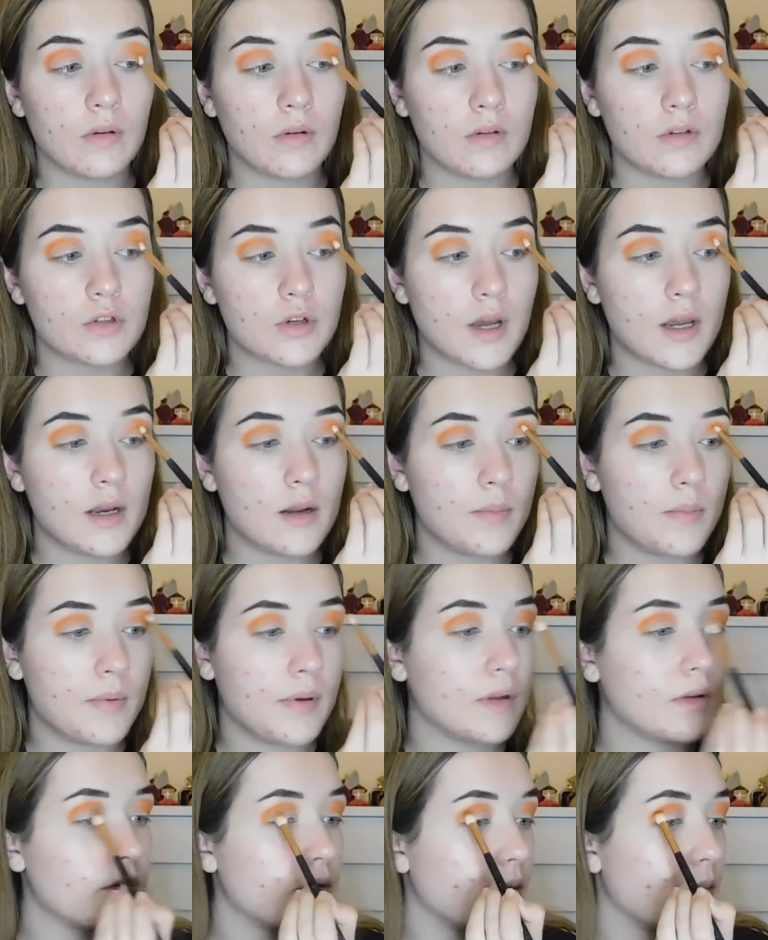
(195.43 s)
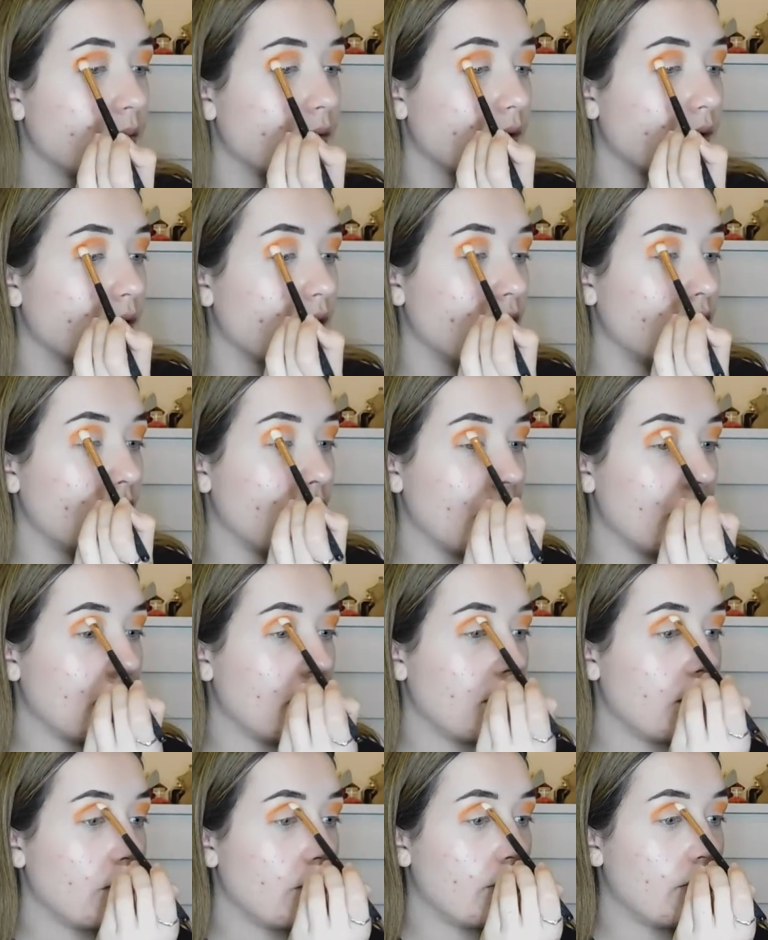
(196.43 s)
Trying to build up the colour
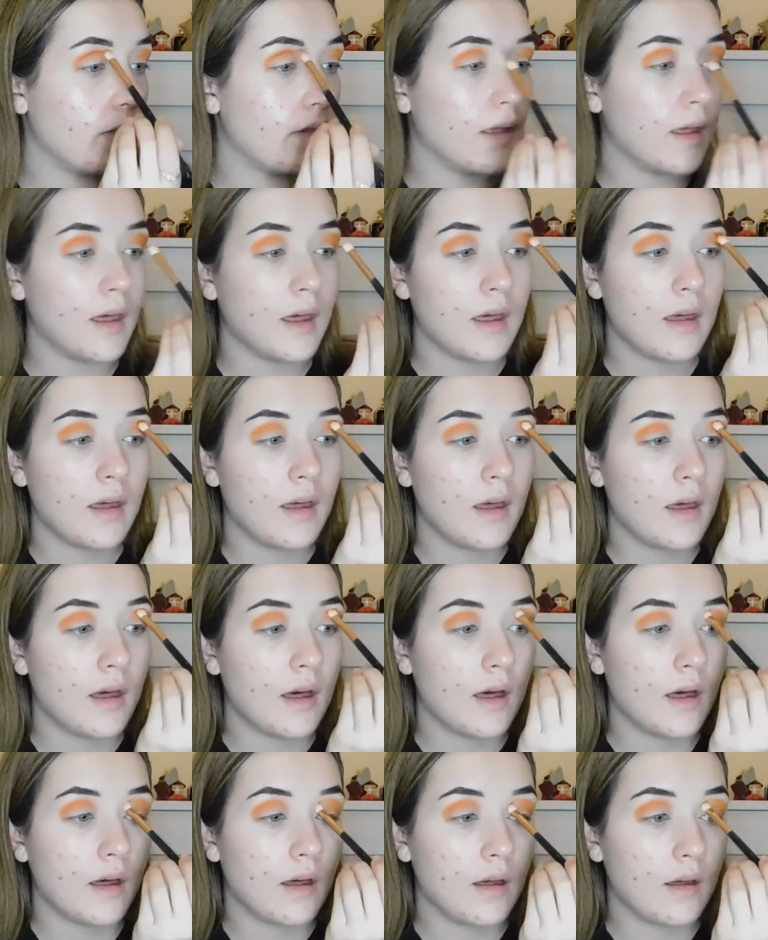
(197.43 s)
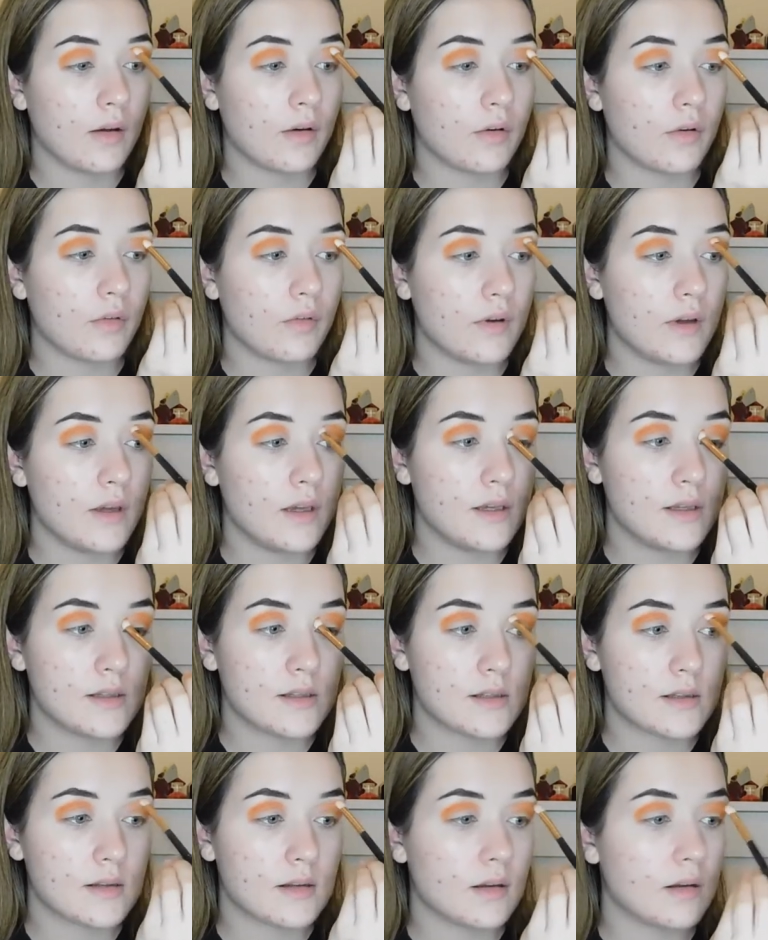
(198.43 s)
on the
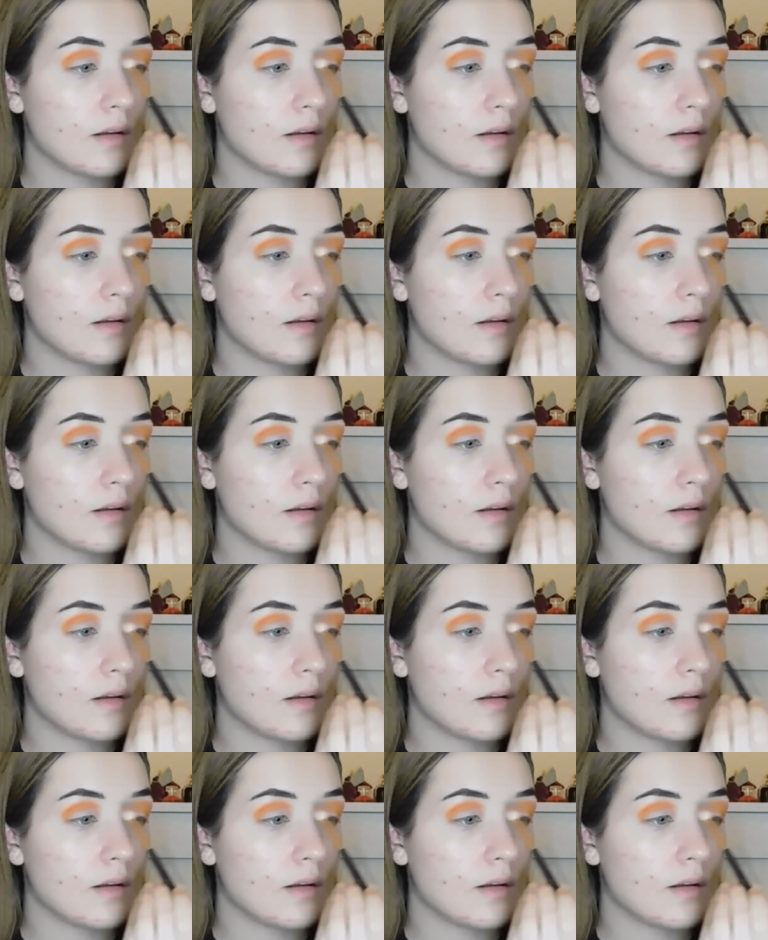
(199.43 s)
crease